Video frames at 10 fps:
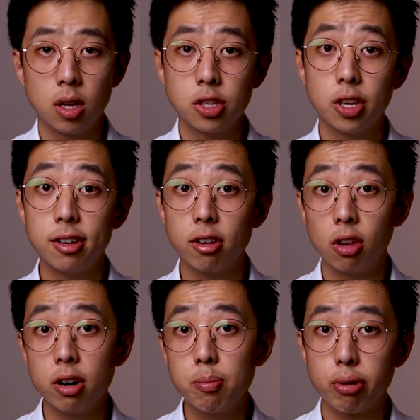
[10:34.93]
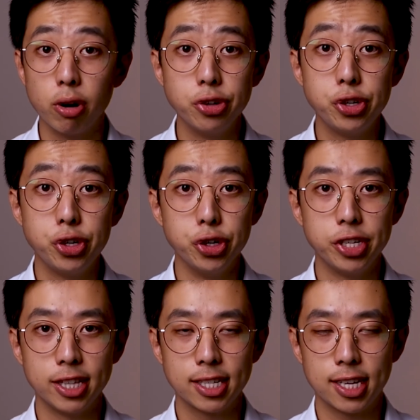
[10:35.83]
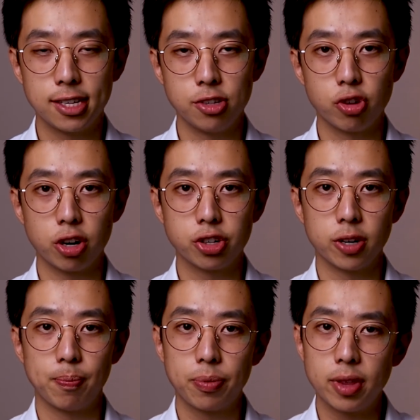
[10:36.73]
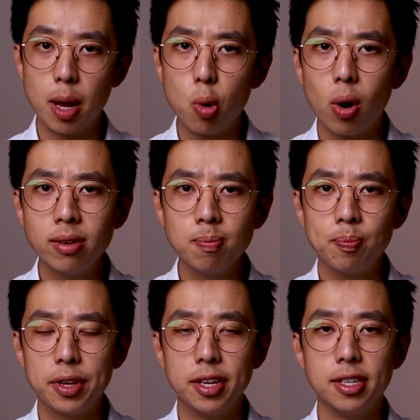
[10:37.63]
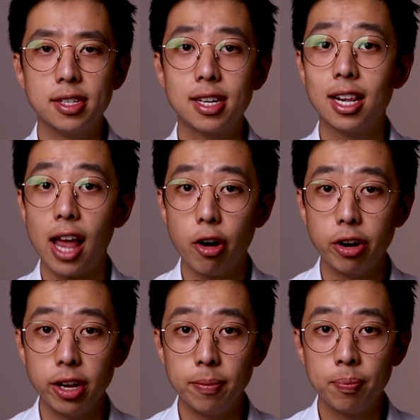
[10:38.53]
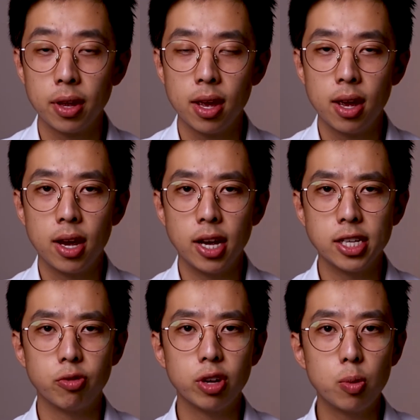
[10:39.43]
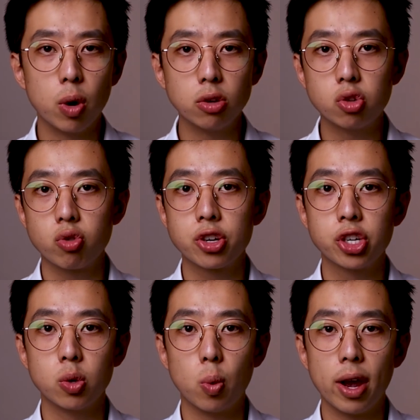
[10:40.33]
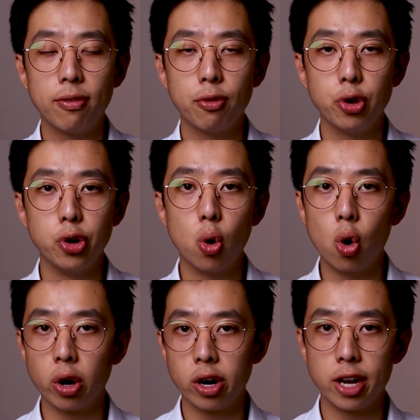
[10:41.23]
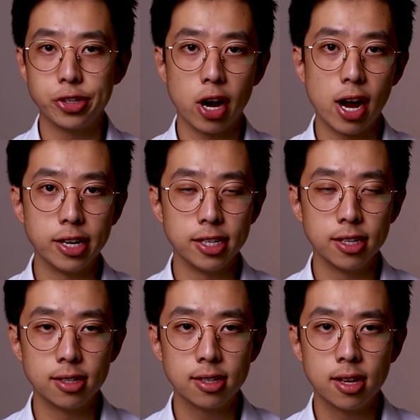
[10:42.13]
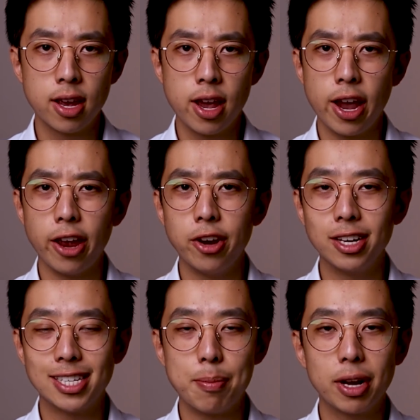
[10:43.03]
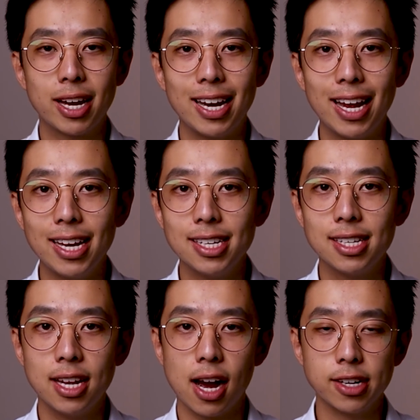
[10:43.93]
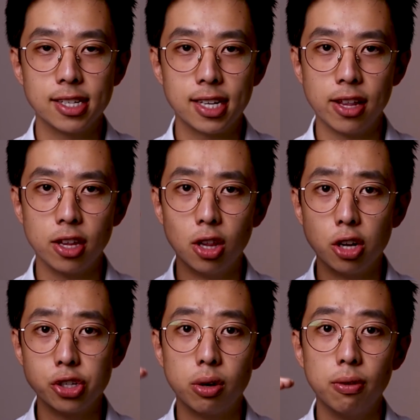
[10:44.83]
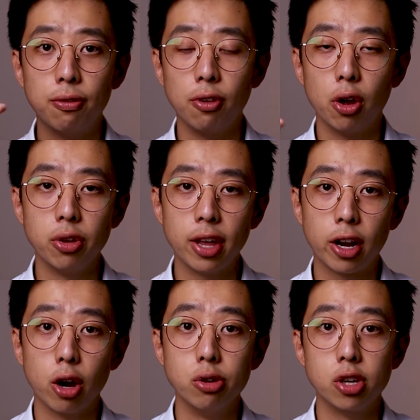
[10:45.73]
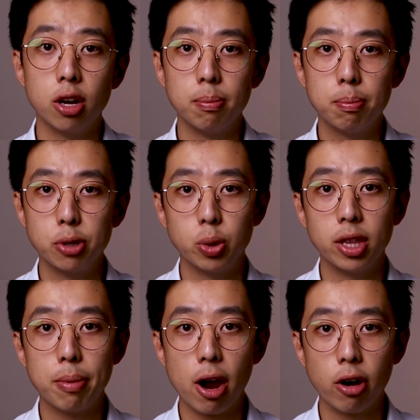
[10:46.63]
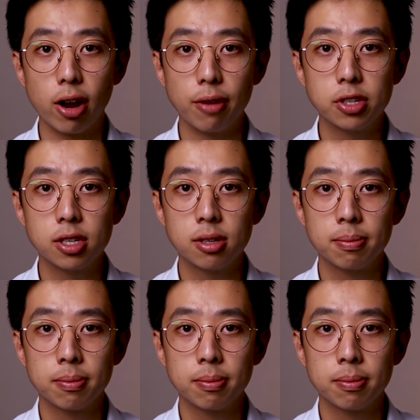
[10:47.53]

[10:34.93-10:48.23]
So there are a lot of pros to using this essay structure. Number one is clarity. It's a really well-structured way for you to organize your ideas, and your examiner can easily understand the logical flow that goes on between the paragraphs.